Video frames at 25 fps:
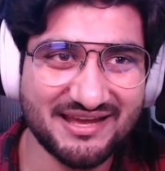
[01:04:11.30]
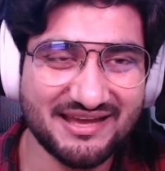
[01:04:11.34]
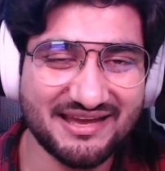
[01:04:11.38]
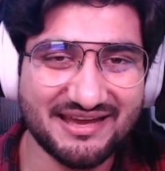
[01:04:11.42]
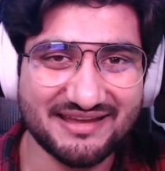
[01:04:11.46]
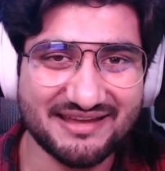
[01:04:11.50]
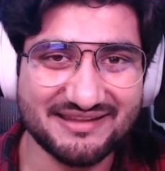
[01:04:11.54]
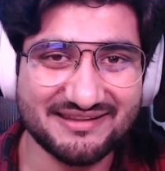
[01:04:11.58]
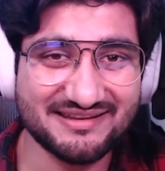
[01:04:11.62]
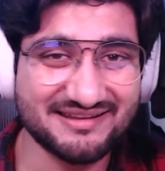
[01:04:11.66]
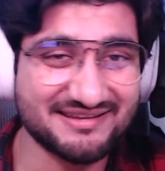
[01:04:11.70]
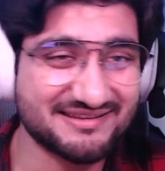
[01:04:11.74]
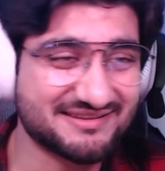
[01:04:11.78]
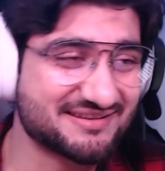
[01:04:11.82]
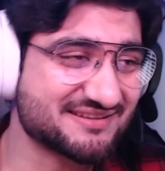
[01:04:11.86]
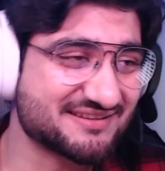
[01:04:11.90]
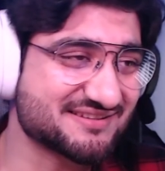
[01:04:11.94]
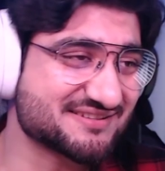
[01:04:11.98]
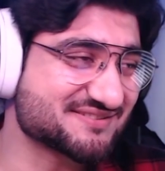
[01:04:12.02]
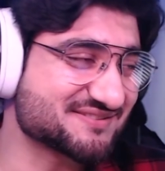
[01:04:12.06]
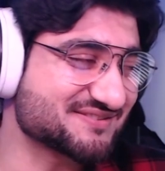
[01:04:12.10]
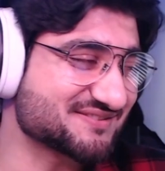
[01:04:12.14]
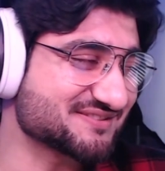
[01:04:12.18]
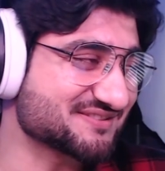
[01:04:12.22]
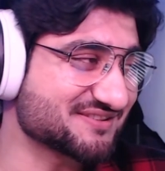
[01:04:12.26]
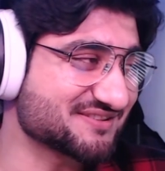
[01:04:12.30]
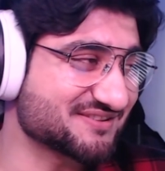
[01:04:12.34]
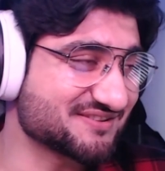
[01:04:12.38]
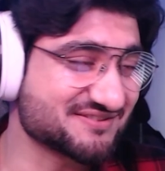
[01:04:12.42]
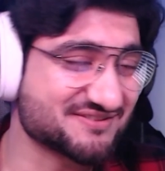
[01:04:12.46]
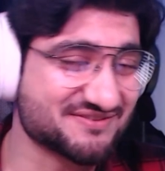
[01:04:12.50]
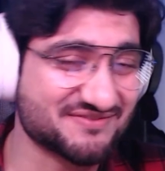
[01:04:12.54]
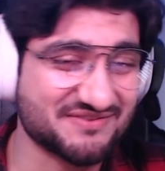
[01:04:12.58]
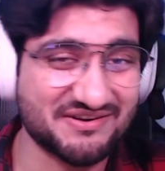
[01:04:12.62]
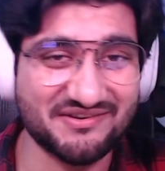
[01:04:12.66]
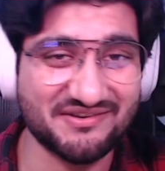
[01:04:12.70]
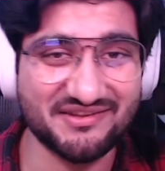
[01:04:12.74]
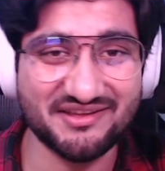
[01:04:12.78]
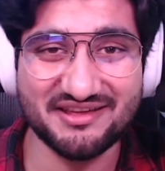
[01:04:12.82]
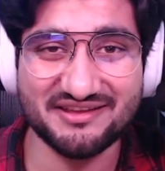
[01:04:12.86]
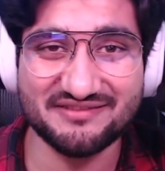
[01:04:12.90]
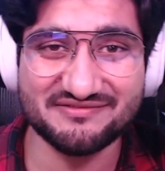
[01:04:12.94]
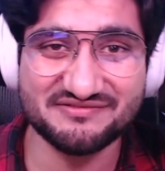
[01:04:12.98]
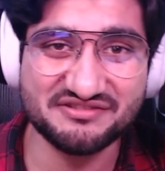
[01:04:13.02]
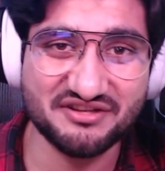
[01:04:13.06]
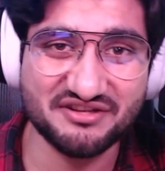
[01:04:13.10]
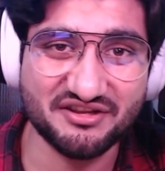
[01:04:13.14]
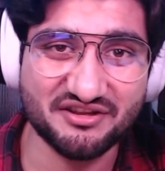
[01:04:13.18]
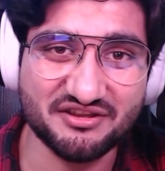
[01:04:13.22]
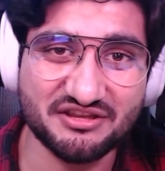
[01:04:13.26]
And then he turns, turns around and
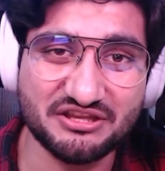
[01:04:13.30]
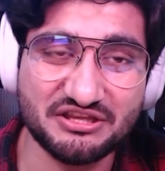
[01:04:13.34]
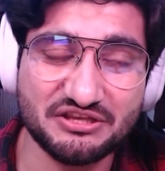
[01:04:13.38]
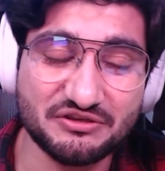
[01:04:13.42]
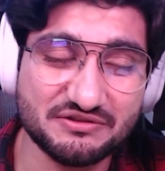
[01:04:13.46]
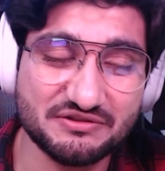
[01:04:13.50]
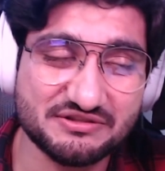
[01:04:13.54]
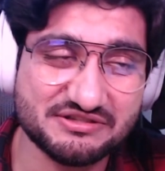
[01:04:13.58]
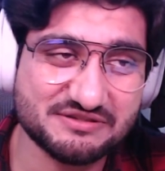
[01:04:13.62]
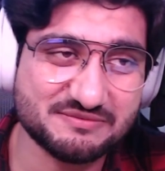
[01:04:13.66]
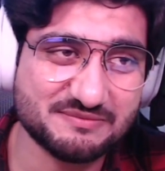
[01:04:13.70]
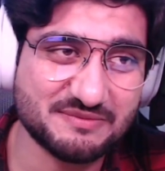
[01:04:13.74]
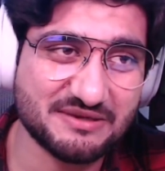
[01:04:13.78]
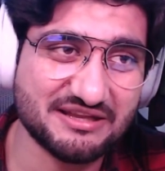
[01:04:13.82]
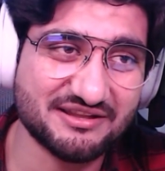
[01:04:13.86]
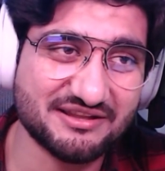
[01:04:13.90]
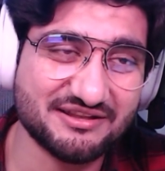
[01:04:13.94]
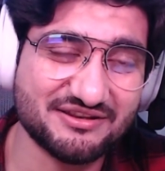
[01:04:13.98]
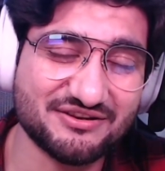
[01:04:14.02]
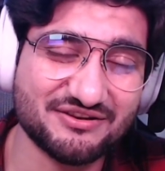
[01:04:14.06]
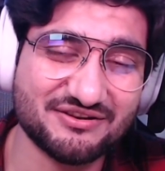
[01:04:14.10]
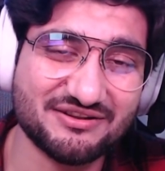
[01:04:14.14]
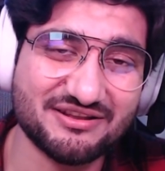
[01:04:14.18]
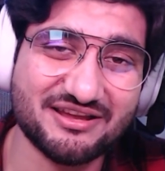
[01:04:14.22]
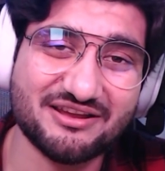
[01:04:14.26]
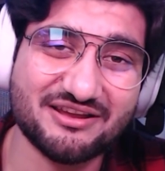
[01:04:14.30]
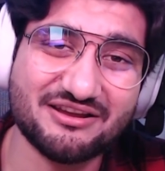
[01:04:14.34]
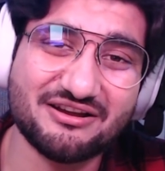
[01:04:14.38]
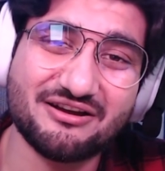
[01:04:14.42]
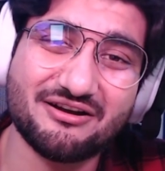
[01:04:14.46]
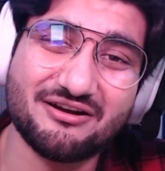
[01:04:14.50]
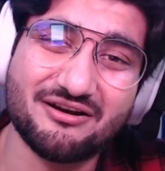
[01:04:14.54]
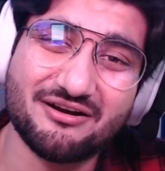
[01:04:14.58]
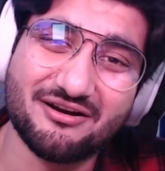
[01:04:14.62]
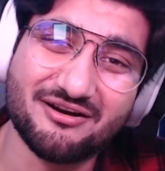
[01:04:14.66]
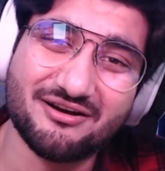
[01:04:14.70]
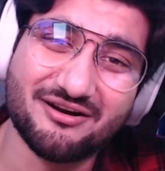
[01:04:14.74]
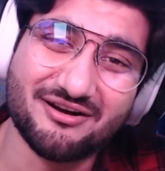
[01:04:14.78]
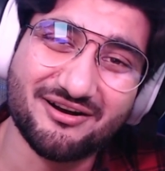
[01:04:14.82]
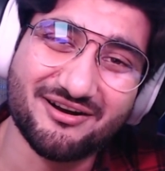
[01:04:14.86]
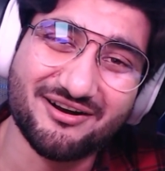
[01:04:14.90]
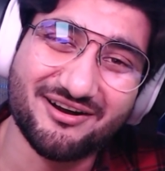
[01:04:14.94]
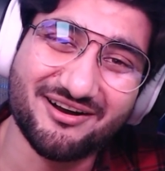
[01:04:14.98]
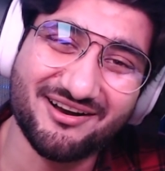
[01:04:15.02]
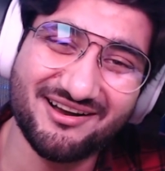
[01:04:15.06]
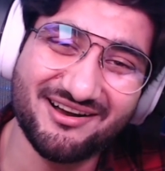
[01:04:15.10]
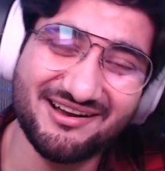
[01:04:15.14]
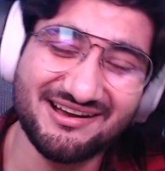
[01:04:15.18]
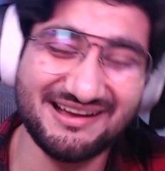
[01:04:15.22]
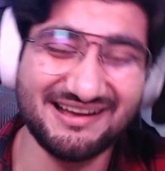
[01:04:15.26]
gives you a cute smile, and you're like,
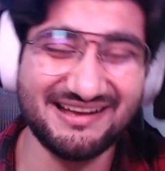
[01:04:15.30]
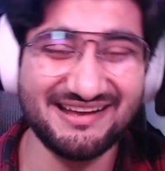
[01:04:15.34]
aww.